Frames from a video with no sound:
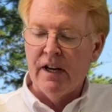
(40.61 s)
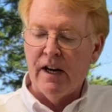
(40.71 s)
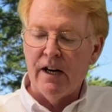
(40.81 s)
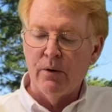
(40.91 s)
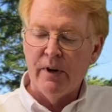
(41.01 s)

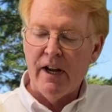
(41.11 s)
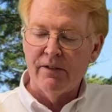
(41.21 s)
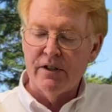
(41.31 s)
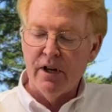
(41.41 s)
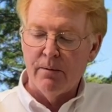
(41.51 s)
Uh, we have
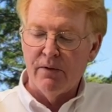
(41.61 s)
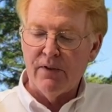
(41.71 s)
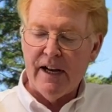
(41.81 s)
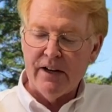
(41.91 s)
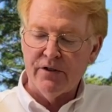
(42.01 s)
a double
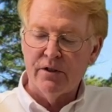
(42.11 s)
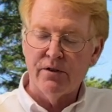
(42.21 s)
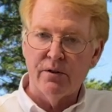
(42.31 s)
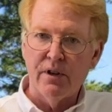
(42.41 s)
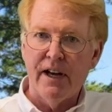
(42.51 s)
flasher,
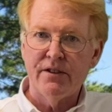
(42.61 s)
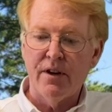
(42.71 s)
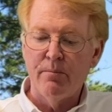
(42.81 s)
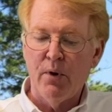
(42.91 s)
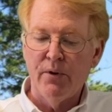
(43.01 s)
so lights
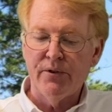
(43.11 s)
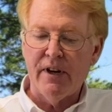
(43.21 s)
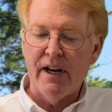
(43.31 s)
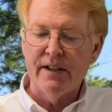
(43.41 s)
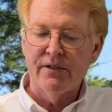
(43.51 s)
on both
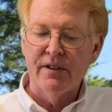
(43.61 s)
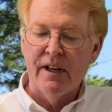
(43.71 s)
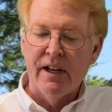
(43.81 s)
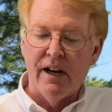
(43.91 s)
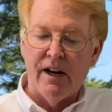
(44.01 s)
sides,
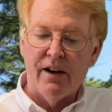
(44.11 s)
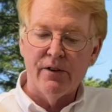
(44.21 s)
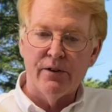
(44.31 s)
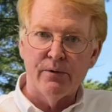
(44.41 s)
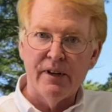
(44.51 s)
uh,
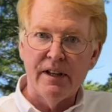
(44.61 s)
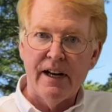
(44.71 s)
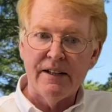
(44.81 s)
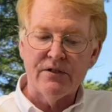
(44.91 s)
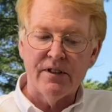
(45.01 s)
the three
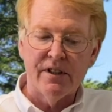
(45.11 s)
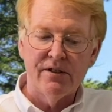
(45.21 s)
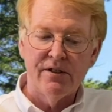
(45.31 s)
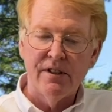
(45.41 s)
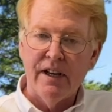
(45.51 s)
light
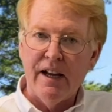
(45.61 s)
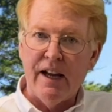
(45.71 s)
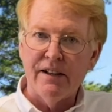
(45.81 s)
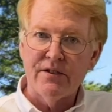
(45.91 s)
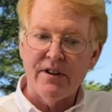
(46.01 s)
signal,
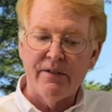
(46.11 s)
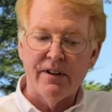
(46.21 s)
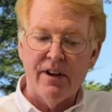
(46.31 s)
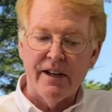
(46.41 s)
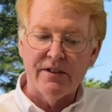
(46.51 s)
and the
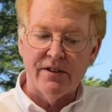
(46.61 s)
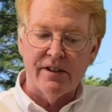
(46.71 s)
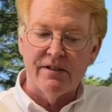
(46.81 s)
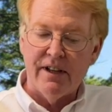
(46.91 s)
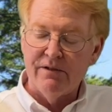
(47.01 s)
seven light
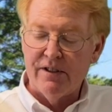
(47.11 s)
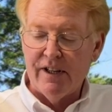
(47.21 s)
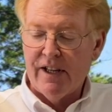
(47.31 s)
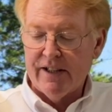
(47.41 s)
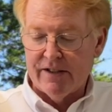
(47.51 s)
signal. I really
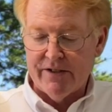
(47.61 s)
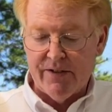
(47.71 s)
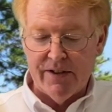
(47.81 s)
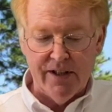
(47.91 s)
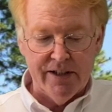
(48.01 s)
like the
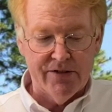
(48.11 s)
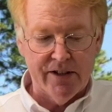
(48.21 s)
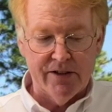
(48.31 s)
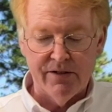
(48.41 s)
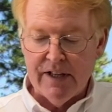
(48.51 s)
seven light
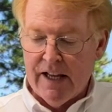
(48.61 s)
signal.